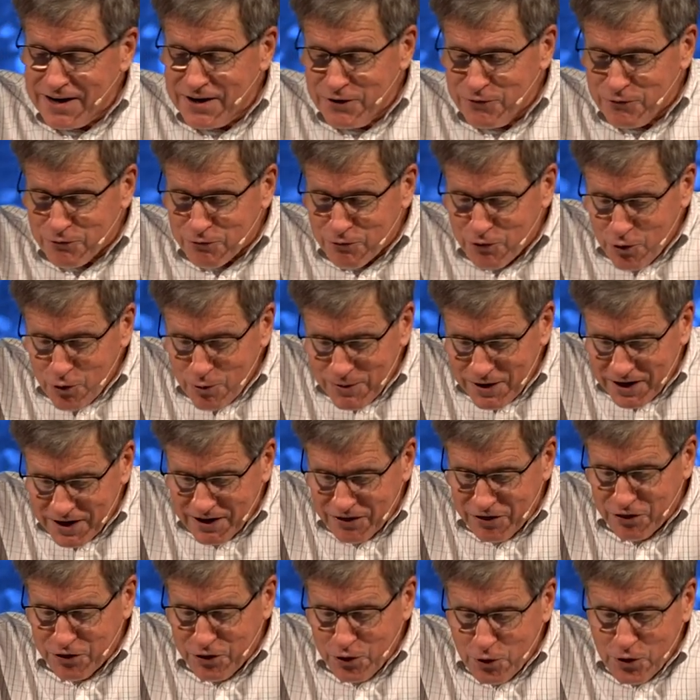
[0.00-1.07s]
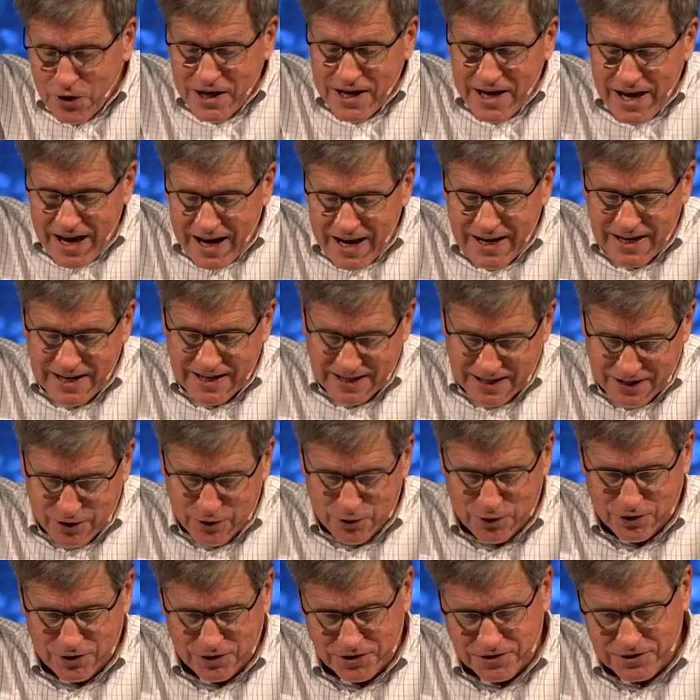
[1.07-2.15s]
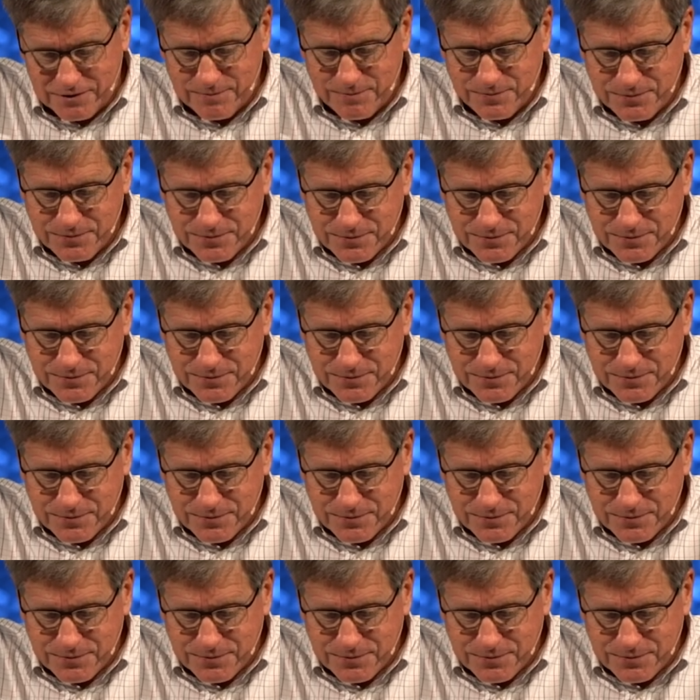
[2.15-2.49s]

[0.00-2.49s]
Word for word: an infirmity 38 years.